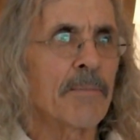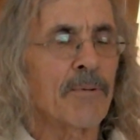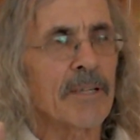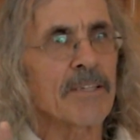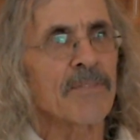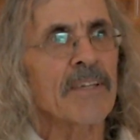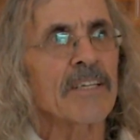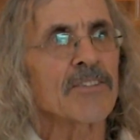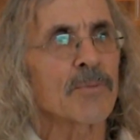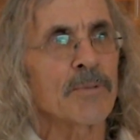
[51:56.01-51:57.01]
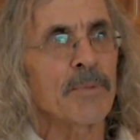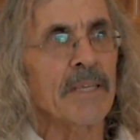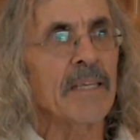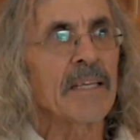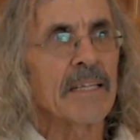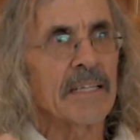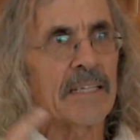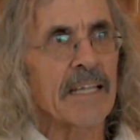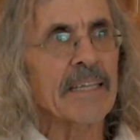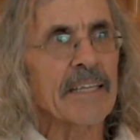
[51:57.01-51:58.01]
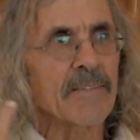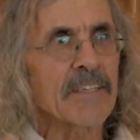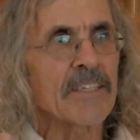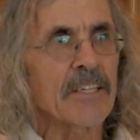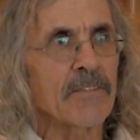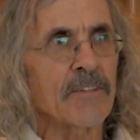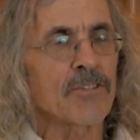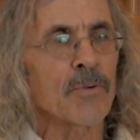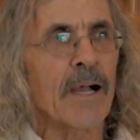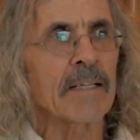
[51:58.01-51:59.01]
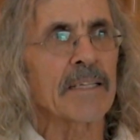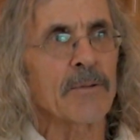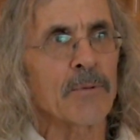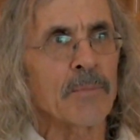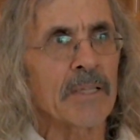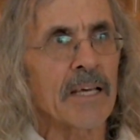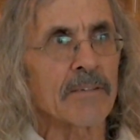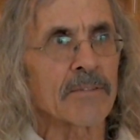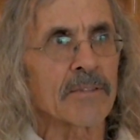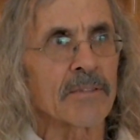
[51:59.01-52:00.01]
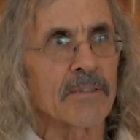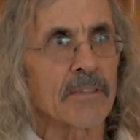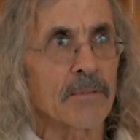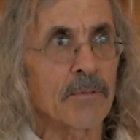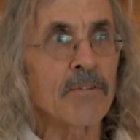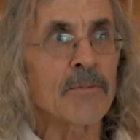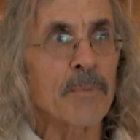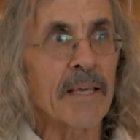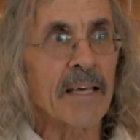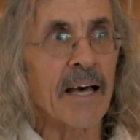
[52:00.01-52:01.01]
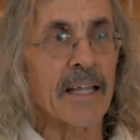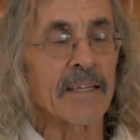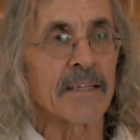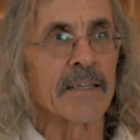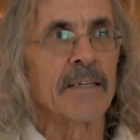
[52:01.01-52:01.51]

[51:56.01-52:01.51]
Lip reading: But what is finished would be nothing of this individuality would be left. The root's been cut.